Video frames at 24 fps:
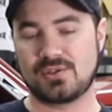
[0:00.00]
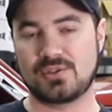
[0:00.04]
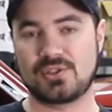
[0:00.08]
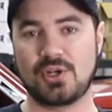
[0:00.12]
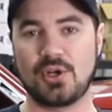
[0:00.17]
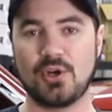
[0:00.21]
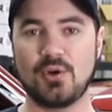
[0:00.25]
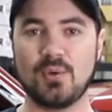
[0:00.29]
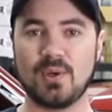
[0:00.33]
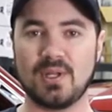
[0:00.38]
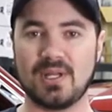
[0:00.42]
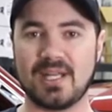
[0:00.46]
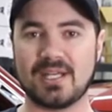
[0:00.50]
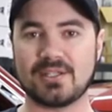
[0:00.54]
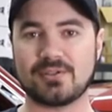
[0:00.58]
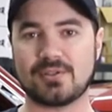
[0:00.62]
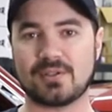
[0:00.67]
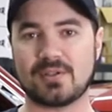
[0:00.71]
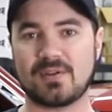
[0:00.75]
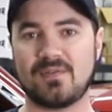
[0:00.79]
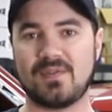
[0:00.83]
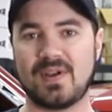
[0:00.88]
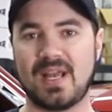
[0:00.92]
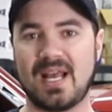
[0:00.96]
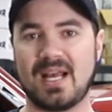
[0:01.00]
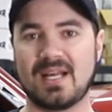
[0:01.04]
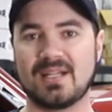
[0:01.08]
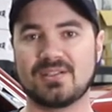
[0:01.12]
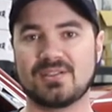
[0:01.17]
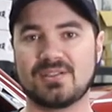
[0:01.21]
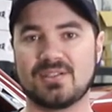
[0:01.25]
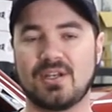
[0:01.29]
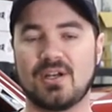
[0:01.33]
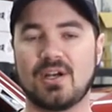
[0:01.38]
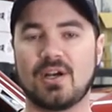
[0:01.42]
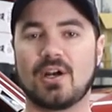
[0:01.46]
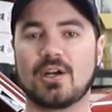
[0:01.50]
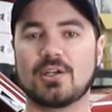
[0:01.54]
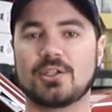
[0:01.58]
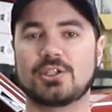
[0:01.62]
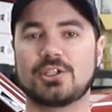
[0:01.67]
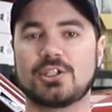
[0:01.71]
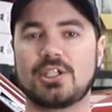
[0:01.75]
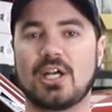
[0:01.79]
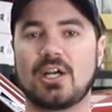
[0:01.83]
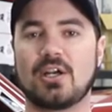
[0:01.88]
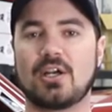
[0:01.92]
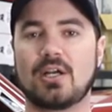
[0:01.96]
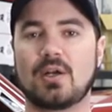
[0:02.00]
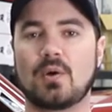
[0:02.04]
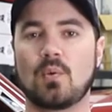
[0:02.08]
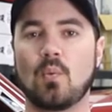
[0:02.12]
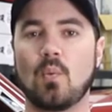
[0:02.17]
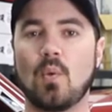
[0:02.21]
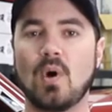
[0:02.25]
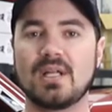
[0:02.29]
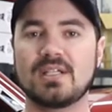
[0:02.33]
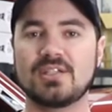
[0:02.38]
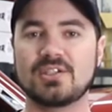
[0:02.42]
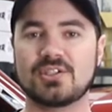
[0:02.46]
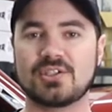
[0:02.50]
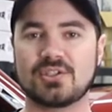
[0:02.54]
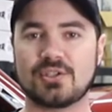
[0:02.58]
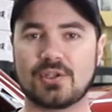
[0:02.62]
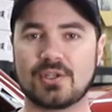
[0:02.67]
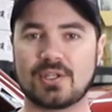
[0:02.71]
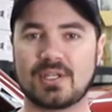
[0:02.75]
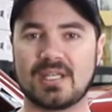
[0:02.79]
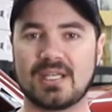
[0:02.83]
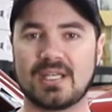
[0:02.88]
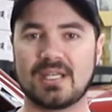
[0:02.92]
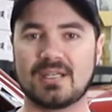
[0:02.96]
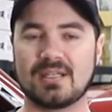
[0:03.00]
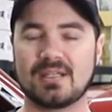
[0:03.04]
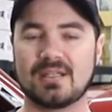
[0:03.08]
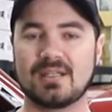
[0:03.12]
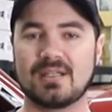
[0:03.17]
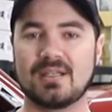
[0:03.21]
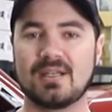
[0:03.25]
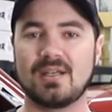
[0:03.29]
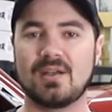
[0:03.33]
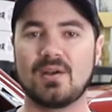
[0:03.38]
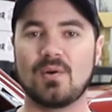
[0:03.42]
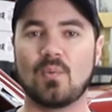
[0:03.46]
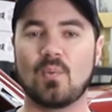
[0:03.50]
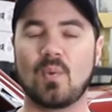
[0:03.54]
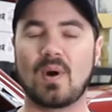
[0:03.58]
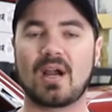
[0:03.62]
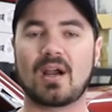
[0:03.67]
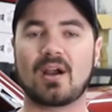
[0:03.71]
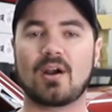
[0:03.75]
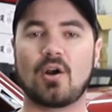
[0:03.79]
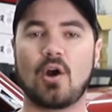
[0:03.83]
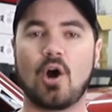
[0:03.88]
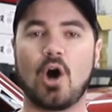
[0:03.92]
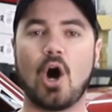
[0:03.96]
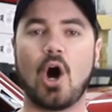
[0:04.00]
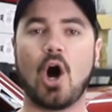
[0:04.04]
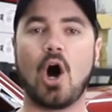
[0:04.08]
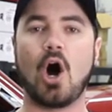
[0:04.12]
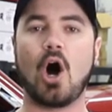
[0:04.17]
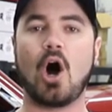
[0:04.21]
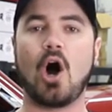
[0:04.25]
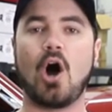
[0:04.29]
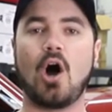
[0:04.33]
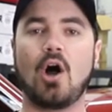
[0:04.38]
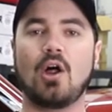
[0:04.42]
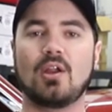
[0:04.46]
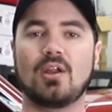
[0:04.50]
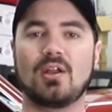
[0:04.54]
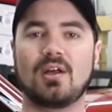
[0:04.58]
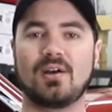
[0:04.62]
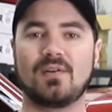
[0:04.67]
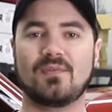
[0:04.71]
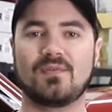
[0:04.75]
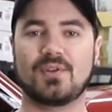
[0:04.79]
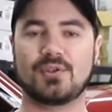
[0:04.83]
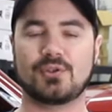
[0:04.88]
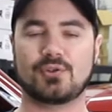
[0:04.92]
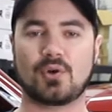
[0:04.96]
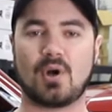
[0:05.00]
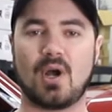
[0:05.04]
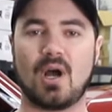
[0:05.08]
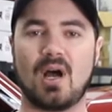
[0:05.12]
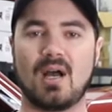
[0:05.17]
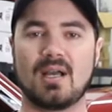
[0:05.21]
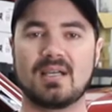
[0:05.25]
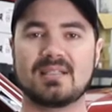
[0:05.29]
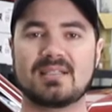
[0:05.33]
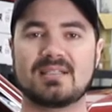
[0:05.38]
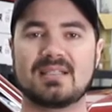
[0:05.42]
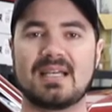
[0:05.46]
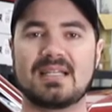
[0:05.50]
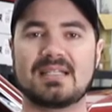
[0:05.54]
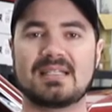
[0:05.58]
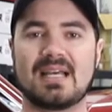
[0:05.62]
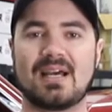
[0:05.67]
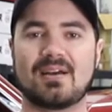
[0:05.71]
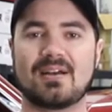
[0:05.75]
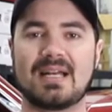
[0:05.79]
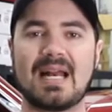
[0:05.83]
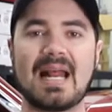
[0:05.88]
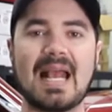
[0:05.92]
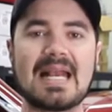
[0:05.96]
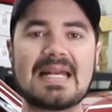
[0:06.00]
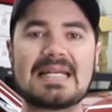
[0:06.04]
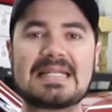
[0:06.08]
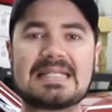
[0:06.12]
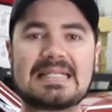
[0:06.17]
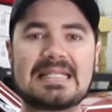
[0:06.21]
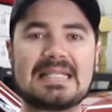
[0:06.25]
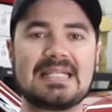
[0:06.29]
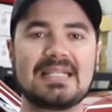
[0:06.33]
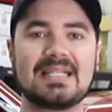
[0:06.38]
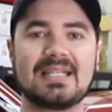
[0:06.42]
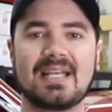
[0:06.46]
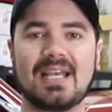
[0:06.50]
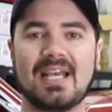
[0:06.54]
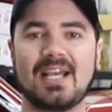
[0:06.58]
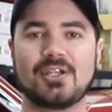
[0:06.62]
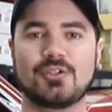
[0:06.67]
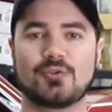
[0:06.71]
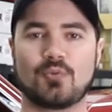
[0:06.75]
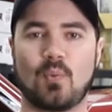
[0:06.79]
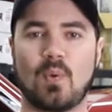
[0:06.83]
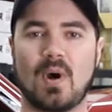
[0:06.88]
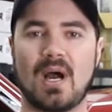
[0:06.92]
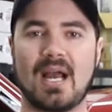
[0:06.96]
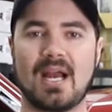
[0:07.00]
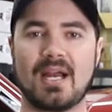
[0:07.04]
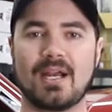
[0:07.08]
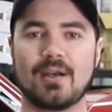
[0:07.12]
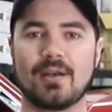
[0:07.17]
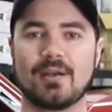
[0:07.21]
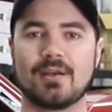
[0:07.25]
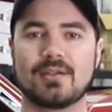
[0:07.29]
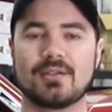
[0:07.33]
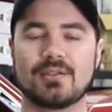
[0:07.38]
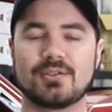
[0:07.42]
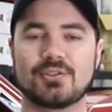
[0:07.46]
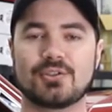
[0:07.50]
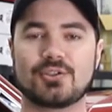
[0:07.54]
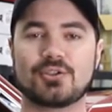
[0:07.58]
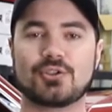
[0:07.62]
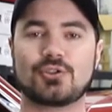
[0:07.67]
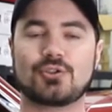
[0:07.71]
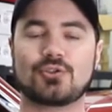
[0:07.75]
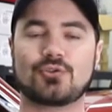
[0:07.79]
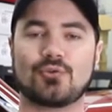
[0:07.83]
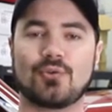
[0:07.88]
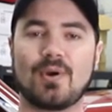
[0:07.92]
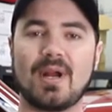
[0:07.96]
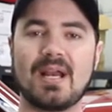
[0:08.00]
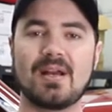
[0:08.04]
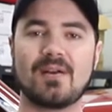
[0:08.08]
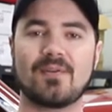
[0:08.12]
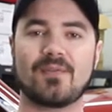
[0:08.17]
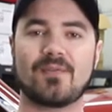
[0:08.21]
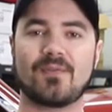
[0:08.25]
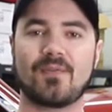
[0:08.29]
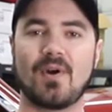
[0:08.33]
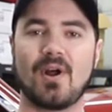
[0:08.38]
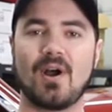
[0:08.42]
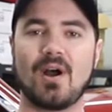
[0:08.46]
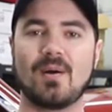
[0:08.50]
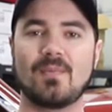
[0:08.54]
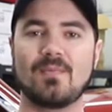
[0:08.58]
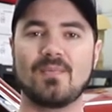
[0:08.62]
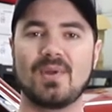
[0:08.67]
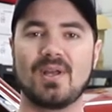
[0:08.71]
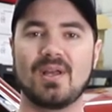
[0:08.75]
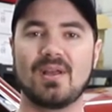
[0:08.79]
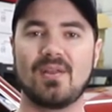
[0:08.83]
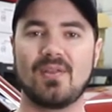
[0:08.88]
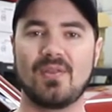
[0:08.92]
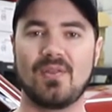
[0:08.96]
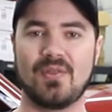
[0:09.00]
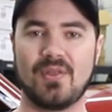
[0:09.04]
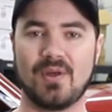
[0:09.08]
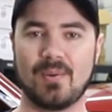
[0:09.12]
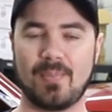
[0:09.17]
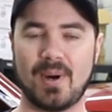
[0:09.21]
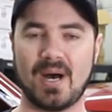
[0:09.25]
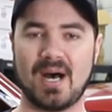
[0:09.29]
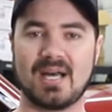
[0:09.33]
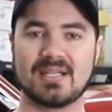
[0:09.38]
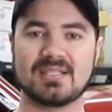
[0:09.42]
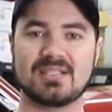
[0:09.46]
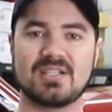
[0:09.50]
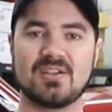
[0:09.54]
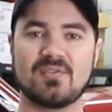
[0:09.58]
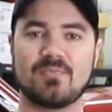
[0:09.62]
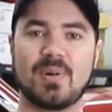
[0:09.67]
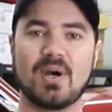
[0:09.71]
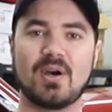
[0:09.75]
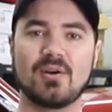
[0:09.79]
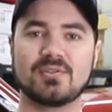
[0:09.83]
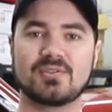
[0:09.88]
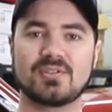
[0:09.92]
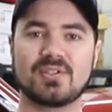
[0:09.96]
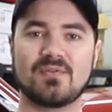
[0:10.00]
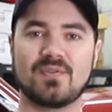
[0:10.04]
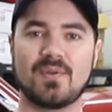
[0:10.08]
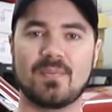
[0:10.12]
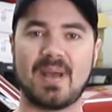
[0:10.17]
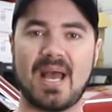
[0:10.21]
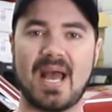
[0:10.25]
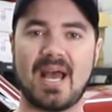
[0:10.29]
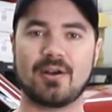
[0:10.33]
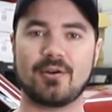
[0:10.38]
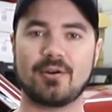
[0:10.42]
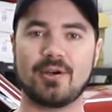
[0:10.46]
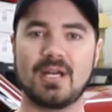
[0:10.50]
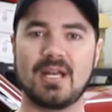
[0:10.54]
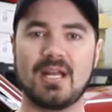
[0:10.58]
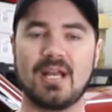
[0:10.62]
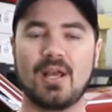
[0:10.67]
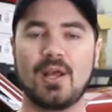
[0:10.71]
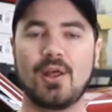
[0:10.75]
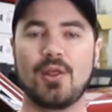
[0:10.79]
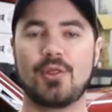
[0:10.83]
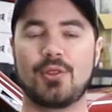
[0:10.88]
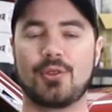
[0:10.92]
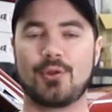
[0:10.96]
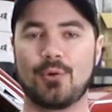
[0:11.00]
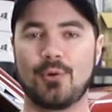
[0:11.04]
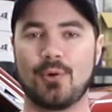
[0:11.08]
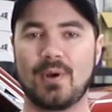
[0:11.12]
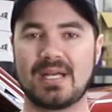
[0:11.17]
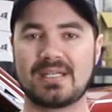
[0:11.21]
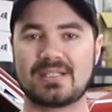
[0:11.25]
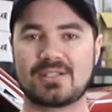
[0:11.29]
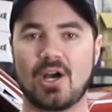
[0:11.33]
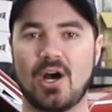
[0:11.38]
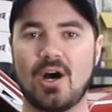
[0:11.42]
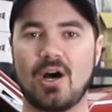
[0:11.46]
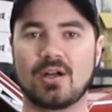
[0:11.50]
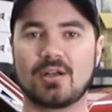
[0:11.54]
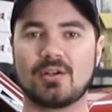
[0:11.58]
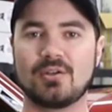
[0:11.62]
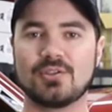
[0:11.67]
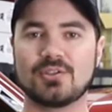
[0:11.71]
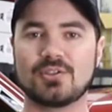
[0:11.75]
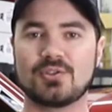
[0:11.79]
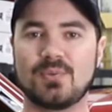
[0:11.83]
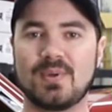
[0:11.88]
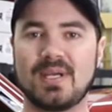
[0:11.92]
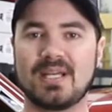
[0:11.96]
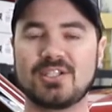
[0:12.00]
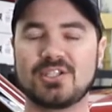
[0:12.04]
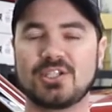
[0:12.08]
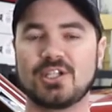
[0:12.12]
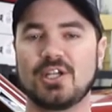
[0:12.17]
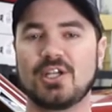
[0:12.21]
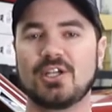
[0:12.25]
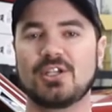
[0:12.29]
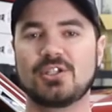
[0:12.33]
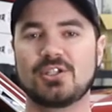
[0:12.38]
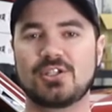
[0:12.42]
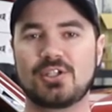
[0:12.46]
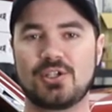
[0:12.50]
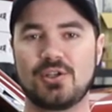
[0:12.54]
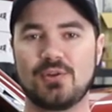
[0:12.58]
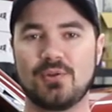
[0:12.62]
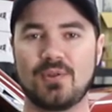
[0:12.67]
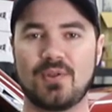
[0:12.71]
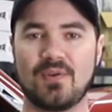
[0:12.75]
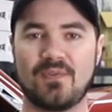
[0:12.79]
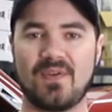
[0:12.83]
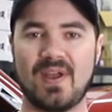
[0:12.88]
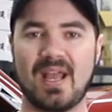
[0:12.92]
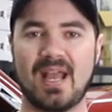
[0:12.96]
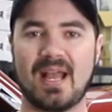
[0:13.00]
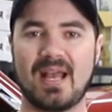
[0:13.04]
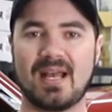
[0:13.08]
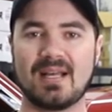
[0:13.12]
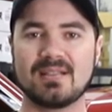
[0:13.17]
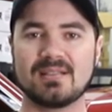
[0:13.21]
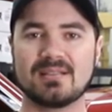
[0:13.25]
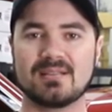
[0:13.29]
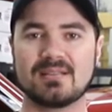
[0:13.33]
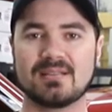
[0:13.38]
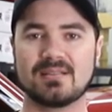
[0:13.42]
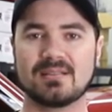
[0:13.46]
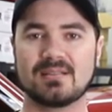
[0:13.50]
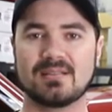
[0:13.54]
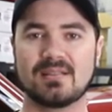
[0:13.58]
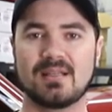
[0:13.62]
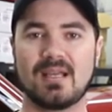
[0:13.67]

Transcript: two electric fans are sharing one circuit where all of the draw is sent down an 18 gauge wire straight from the positive post of the battery through a toggle switch to the fans,